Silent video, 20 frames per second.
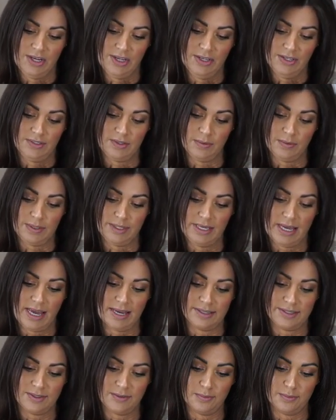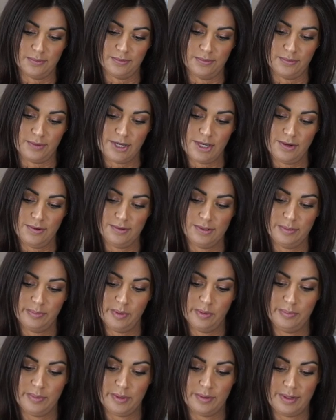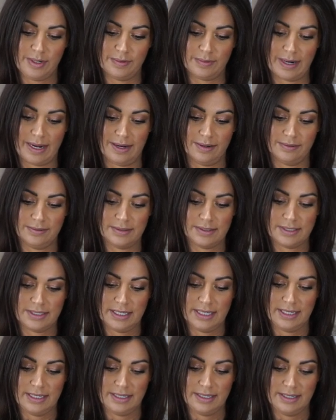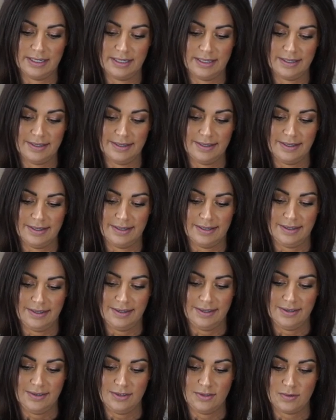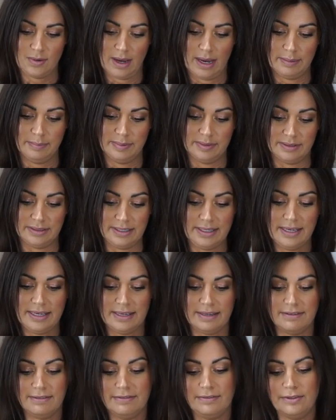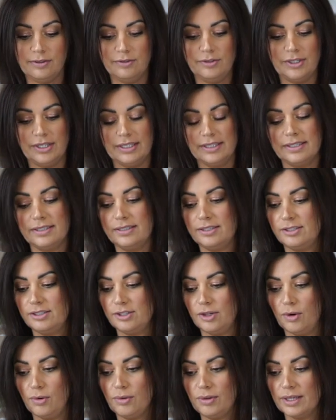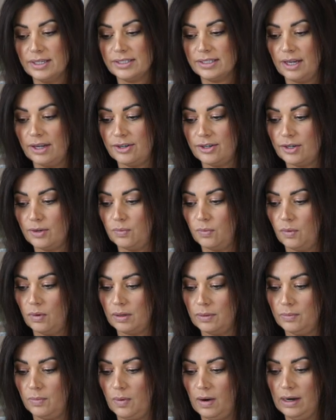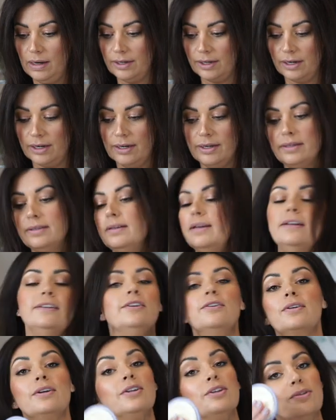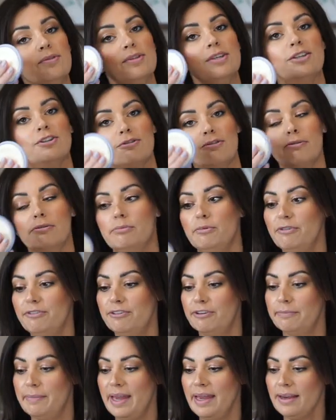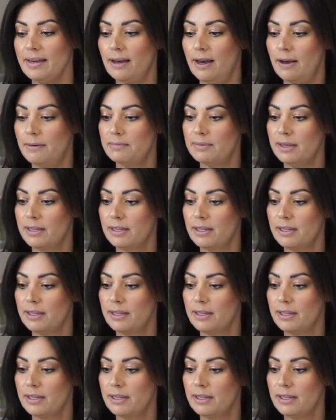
So yes, reusable beauty rounds. So I believe you just soak this under warm water and you can use it to remove your makeup.